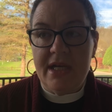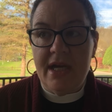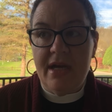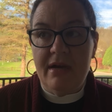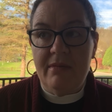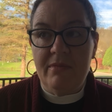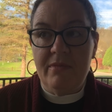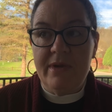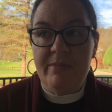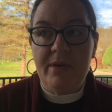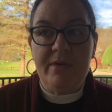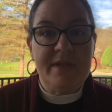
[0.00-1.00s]
Um, we
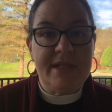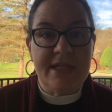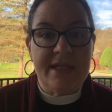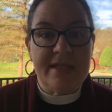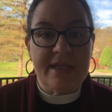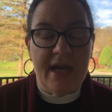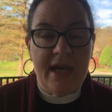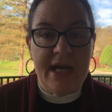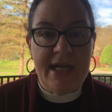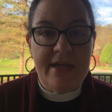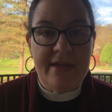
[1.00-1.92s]
boast in this God